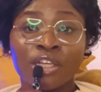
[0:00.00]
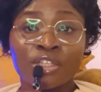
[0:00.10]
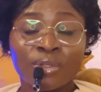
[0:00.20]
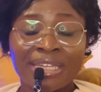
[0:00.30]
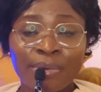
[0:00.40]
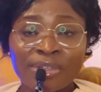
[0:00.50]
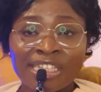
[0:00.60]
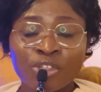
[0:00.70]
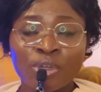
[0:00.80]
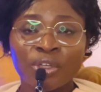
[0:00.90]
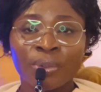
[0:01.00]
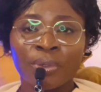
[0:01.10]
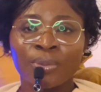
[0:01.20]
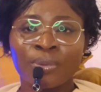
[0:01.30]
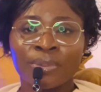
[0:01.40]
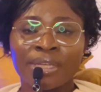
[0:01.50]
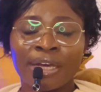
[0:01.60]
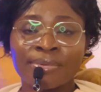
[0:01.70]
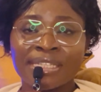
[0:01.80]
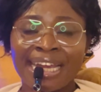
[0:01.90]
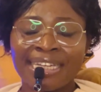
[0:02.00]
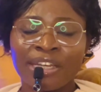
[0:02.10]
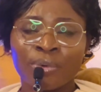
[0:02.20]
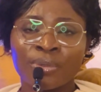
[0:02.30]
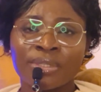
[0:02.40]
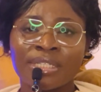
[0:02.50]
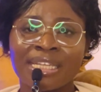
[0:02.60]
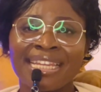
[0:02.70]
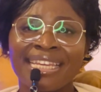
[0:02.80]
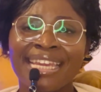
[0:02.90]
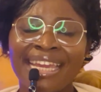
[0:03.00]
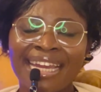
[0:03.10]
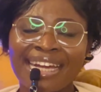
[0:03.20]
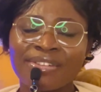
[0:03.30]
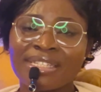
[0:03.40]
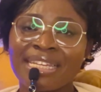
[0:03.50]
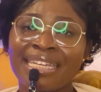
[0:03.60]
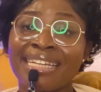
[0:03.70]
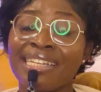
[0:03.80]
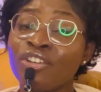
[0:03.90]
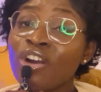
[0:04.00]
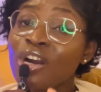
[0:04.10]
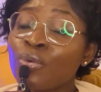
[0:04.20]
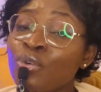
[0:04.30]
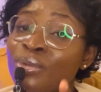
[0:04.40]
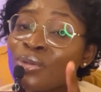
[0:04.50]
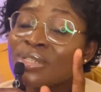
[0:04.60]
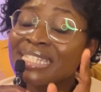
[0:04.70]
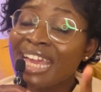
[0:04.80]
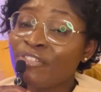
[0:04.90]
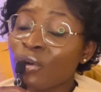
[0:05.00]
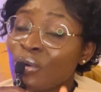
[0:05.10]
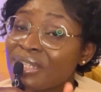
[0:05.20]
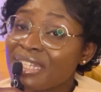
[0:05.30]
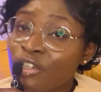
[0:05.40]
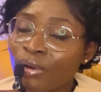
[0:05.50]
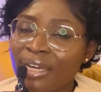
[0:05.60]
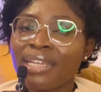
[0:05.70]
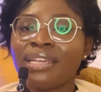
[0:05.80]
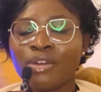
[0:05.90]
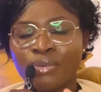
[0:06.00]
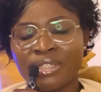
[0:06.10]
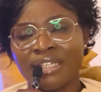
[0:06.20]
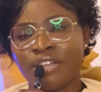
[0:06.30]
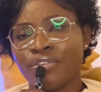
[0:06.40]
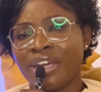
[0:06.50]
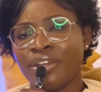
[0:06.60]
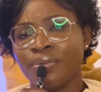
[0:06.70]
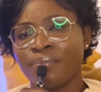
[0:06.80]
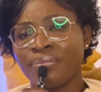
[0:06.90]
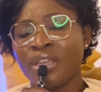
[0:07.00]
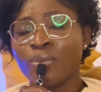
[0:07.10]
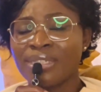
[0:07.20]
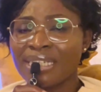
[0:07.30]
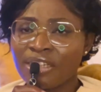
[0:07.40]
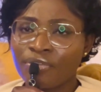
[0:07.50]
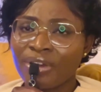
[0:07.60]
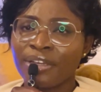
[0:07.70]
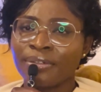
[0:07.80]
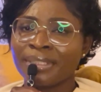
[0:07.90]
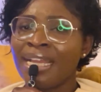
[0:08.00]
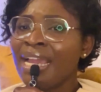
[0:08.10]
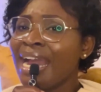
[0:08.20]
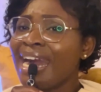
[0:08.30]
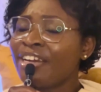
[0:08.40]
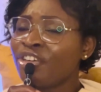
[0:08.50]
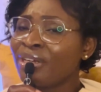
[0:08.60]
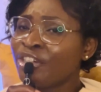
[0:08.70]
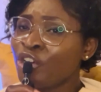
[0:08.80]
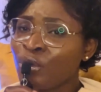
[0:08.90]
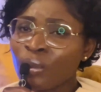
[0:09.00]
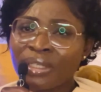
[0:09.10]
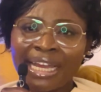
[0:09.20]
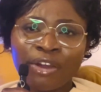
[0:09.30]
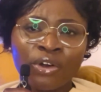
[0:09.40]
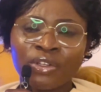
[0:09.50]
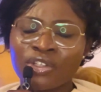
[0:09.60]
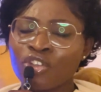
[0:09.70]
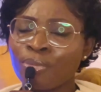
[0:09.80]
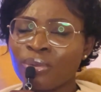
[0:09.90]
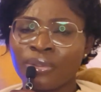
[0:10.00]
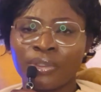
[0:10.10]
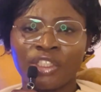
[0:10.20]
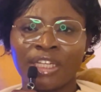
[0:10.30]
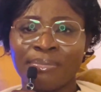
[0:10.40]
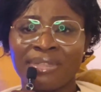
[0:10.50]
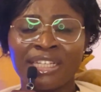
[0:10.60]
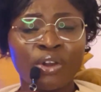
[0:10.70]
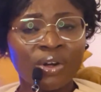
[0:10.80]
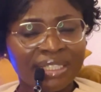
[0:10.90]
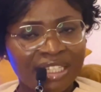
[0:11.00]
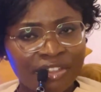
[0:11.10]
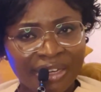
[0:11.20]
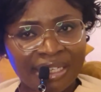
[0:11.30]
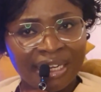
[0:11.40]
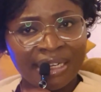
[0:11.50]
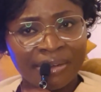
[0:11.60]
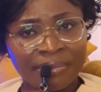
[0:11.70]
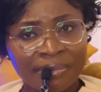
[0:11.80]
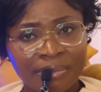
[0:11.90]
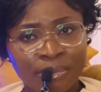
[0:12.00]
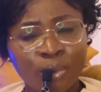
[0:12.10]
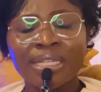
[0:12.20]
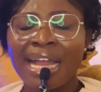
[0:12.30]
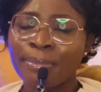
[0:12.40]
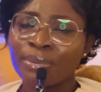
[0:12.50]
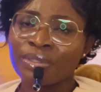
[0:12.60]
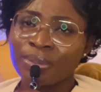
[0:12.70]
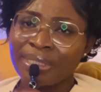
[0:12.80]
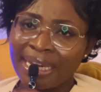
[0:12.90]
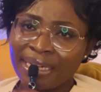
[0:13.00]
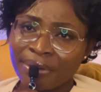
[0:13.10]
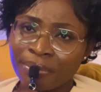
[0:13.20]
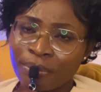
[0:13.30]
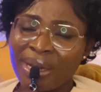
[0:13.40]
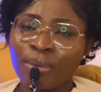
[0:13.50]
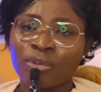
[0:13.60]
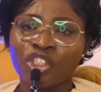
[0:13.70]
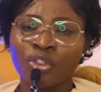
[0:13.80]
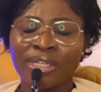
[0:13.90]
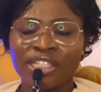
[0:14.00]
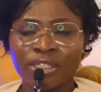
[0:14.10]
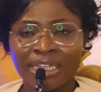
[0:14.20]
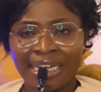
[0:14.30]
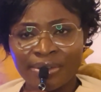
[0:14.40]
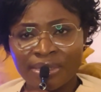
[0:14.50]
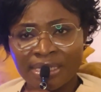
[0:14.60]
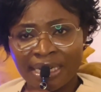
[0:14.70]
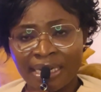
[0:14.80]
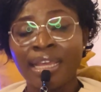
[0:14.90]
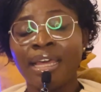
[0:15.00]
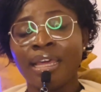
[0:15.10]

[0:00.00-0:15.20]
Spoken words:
So that was the situation God, Daniel was. The king had to say that the God whom you serve continually, he will deliver you. He will deliver you. And you know that God does not put to shame. Did God deliver Daniel? What happened to Daniel when he was thrown into the lion's den?